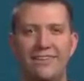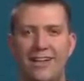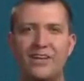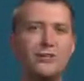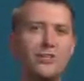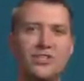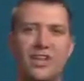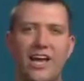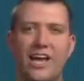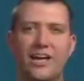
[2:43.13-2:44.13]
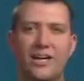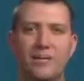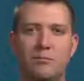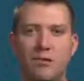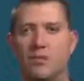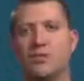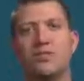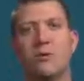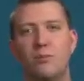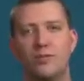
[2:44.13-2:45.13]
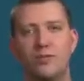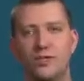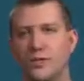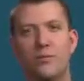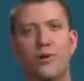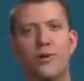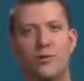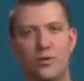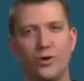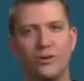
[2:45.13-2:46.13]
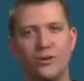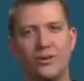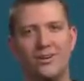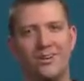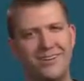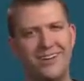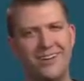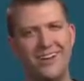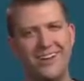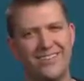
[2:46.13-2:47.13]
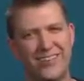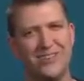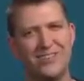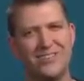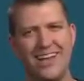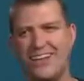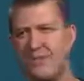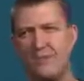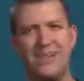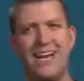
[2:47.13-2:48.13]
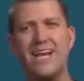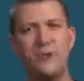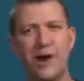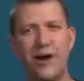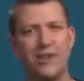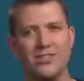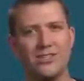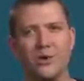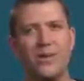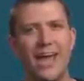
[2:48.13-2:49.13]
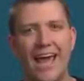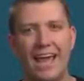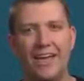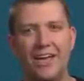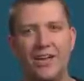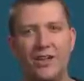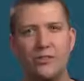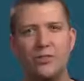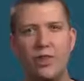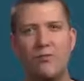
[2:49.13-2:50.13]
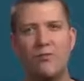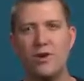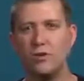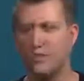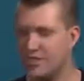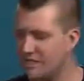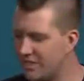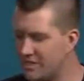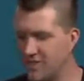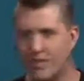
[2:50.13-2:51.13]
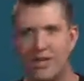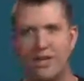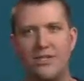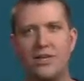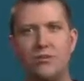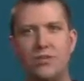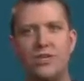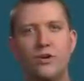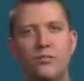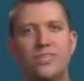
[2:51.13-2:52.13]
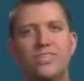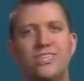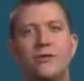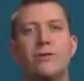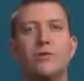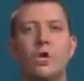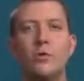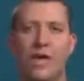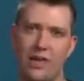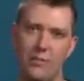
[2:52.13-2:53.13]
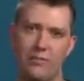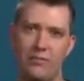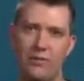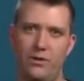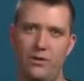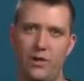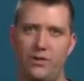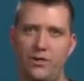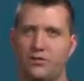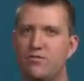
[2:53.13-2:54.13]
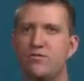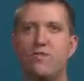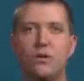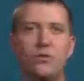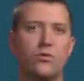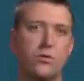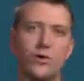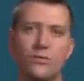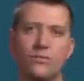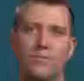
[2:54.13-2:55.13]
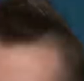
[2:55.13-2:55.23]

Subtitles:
And then it'll just say, put the subwoofer somewhere in the room. You know, you ever notice that? You can put that anywhere, it's okay. Those low frequencies, you don't really stereo locate with them. They just fill the room.